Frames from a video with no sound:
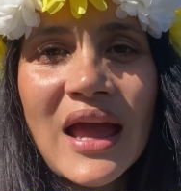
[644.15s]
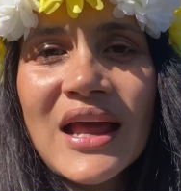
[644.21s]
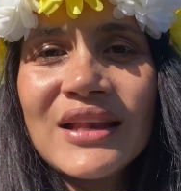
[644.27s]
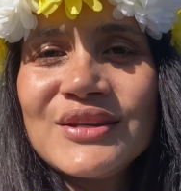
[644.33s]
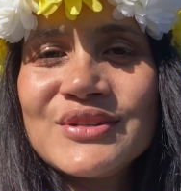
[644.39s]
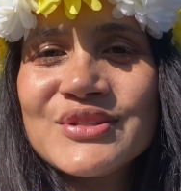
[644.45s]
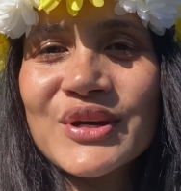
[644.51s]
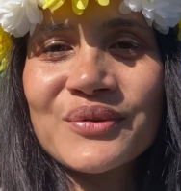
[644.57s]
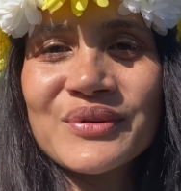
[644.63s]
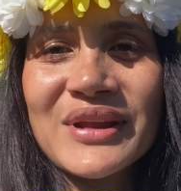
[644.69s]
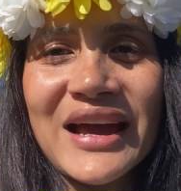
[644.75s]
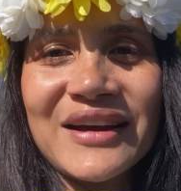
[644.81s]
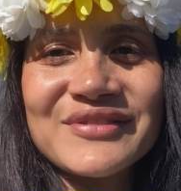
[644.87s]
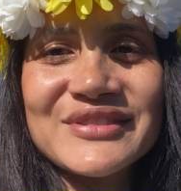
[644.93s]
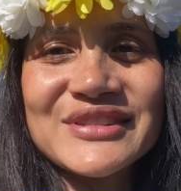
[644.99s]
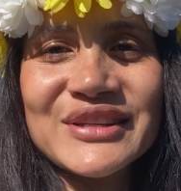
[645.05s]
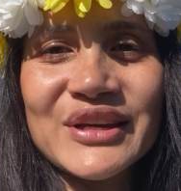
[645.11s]
And you don't
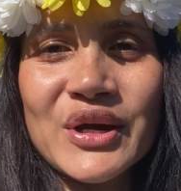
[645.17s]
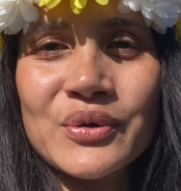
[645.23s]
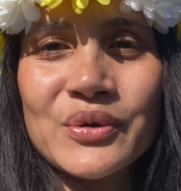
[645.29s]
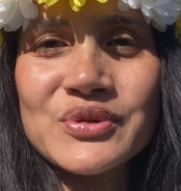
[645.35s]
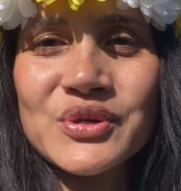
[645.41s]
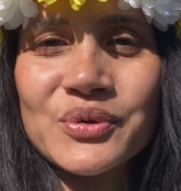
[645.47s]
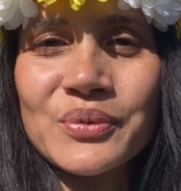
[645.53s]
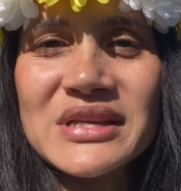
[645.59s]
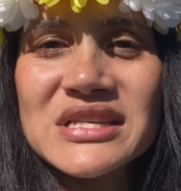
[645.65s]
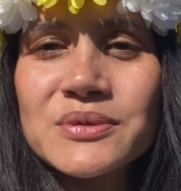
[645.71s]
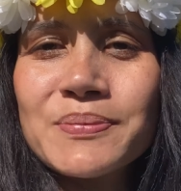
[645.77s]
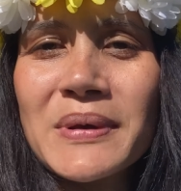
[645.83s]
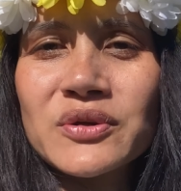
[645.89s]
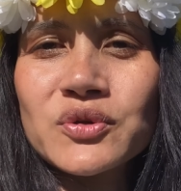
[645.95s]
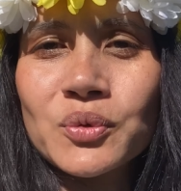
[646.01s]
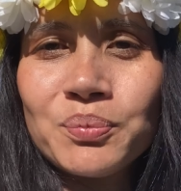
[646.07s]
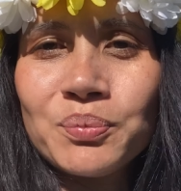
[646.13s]
have to go to a
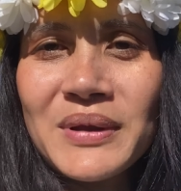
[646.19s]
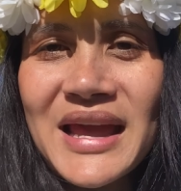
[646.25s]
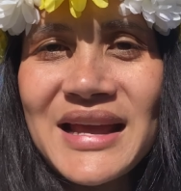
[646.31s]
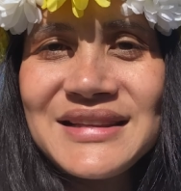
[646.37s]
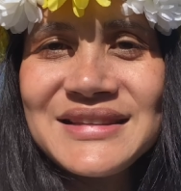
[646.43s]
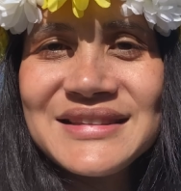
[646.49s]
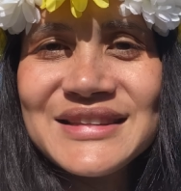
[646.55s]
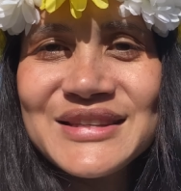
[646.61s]
special place.